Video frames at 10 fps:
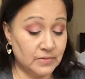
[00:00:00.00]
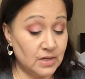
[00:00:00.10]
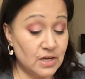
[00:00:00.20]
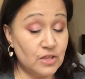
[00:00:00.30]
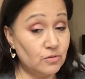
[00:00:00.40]

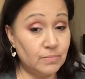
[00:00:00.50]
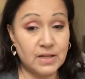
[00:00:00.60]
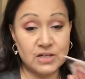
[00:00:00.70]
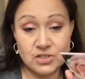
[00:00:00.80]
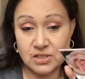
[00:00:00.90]
another
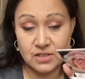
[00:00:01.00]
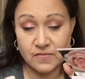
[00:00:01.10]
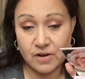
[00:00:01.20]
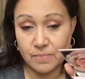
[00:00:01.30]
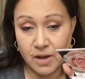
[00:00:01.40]
blush that's
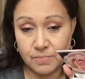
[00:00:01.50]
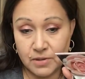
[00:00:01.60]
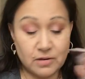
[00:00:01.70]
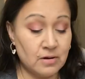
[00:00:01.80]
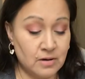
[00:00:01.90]
very
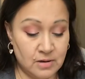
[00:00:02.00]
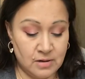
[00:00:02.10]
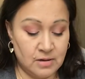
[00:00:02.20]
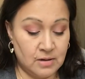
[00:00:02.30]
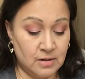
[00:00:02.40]
popular.
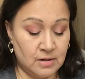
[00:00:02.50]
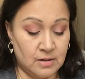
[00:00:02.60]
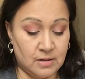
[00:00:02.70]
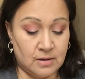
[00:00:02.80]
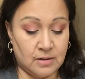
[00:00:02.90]

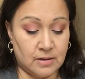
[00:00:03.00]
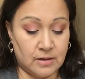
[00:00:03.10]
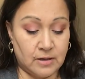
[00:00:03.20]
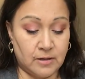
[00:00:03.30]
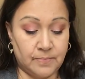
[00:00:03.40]

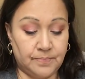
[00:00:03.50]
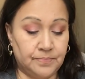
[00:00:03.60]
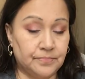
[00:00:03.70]
But